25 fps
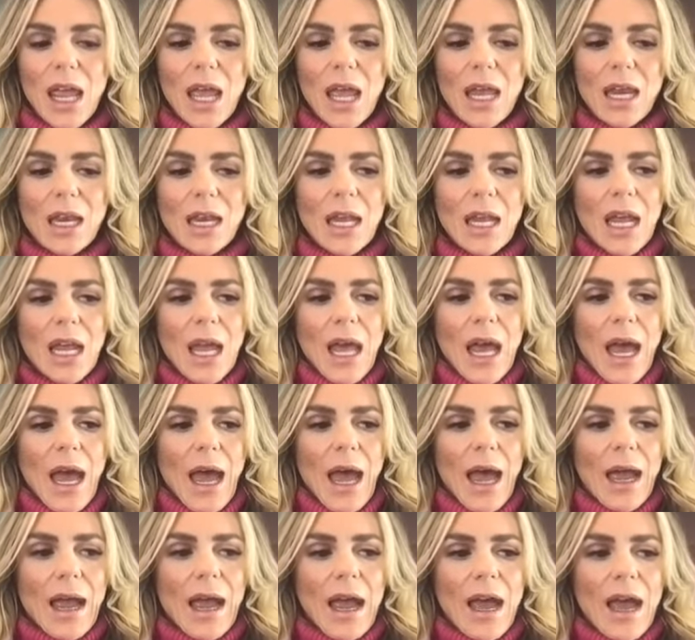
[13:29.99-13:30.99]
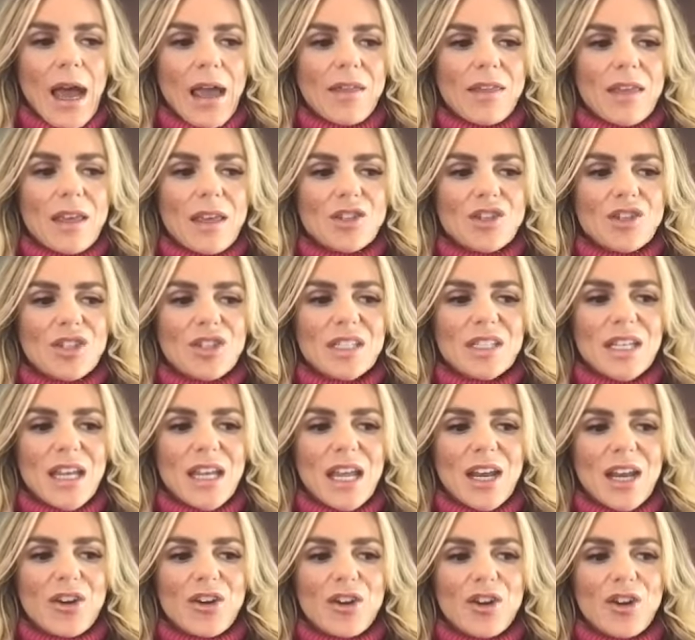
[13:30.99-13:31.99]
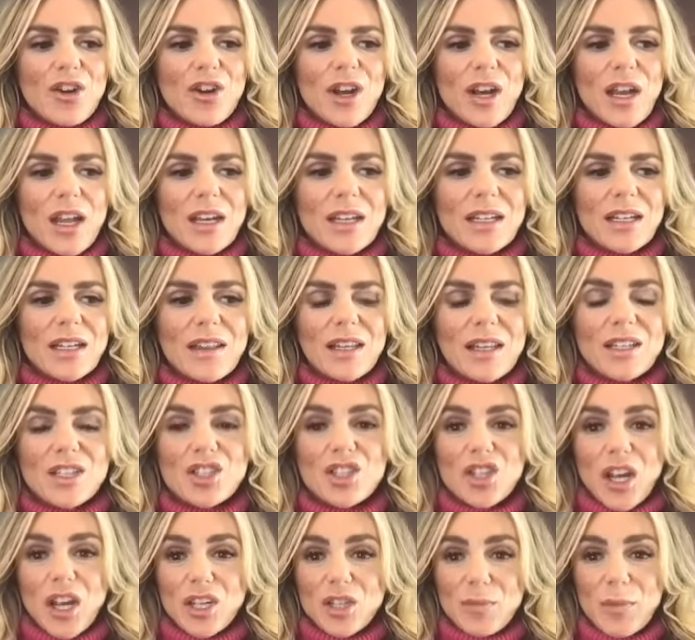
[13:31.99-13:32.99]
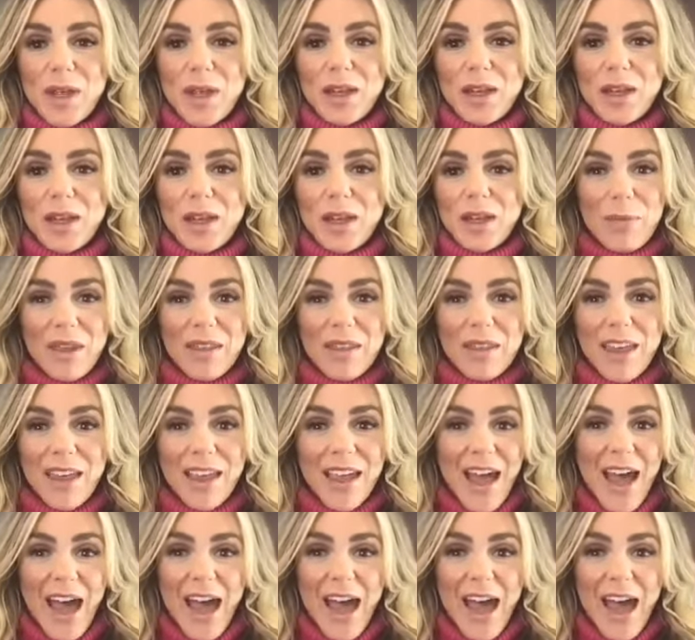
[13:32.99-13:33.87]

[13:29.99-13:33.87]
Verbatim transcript: And I think just the inner critic and the judgment of being like,